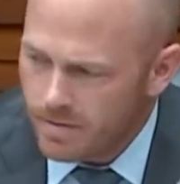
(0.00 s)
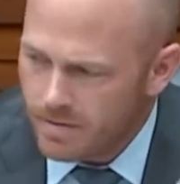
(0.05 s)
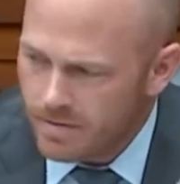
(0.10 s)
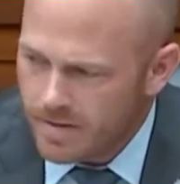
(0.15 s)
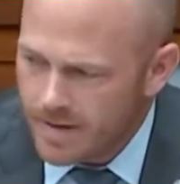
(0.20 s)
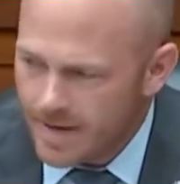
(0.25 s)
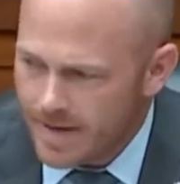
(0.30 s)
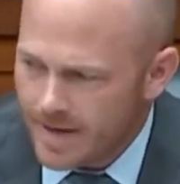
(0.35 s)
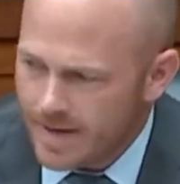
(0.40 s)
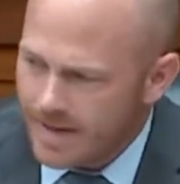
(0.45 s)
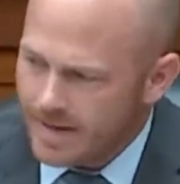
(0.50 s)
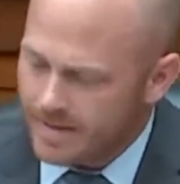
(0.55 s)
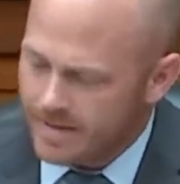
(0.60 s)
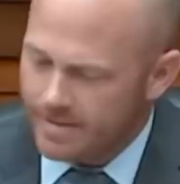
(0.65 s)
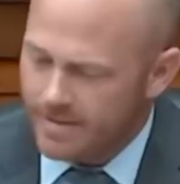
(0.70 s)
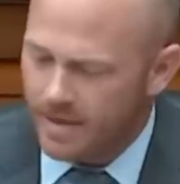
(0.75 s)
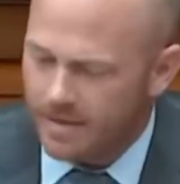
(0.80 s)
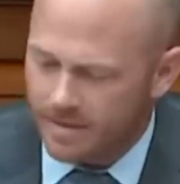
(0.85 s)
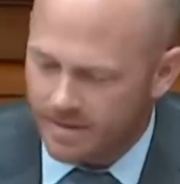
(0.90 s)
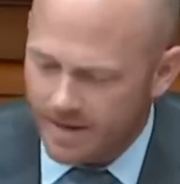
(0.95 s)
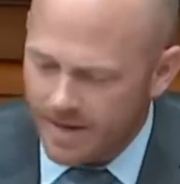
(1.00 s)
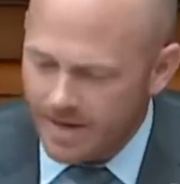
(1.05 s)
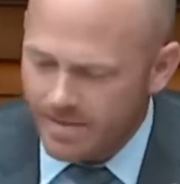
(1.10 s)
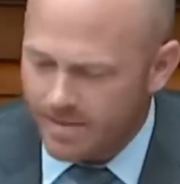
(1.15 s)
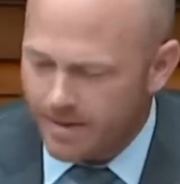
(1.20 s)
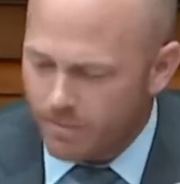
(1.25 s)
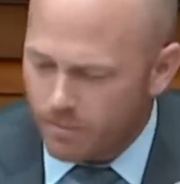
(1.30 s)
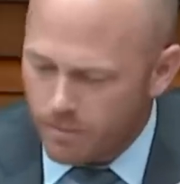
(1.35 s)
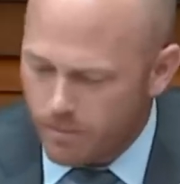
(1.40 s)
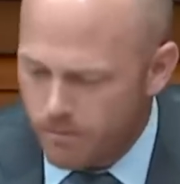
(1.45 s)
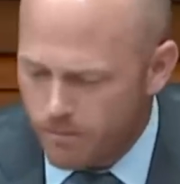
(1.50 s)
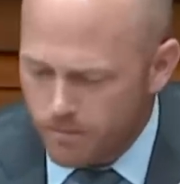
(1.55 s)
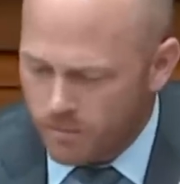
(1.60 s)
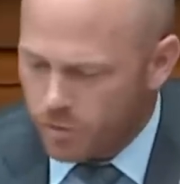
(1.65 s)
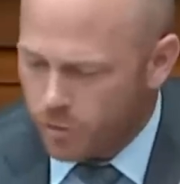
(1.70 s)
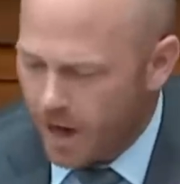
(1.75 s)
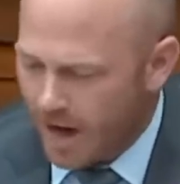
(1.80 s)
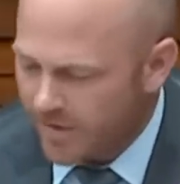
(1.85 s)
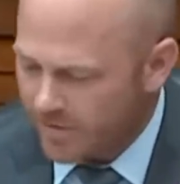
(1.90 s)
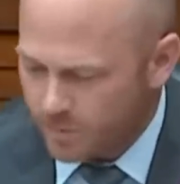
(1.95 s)
the, the thing that
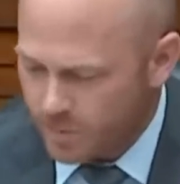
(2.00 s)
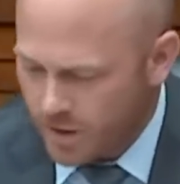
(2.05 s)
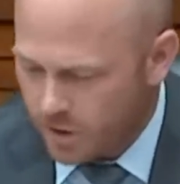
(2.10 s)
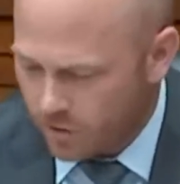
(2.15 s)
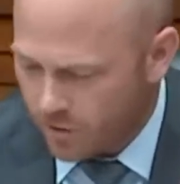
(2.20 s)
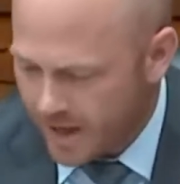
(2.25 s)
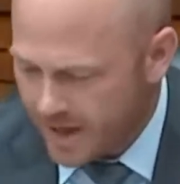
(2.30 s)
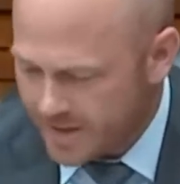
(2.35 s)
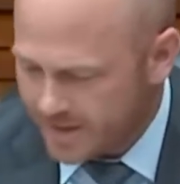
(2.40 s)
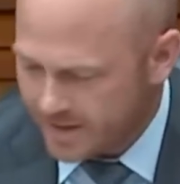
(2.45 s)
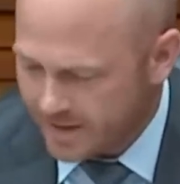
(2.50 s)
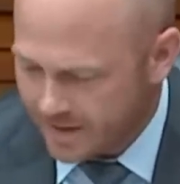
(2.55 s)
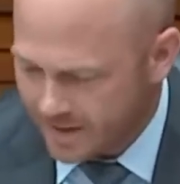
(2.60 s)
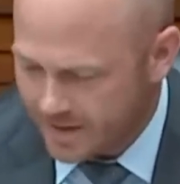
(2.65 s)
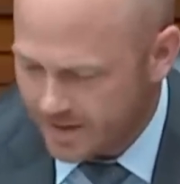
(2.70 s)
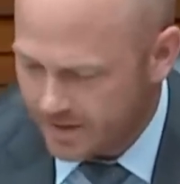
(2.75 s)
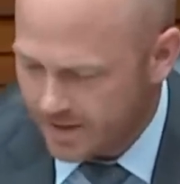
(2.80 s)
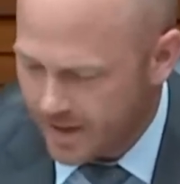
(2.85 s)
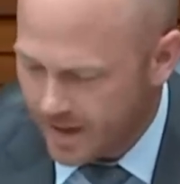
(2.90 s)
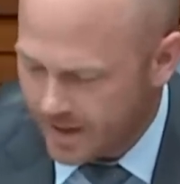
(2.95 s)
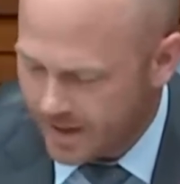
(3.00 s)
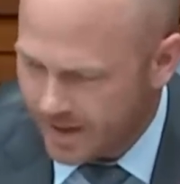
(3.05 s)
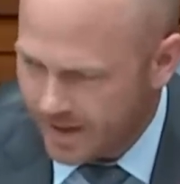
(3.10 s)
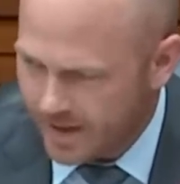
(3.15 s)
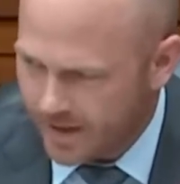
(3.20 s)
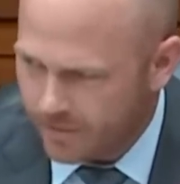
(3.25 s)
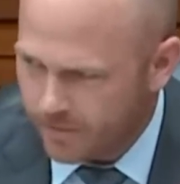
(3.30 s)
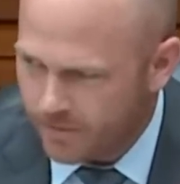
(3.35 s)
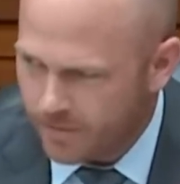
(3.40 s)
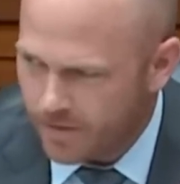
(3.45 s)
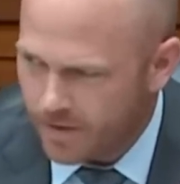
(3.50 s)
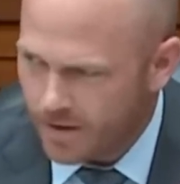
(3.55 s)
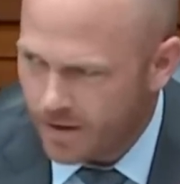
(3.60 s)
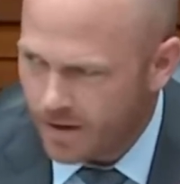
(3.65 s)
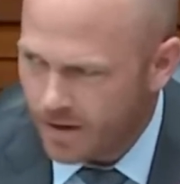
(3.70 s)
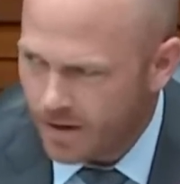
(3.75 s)
drives me crazy is that if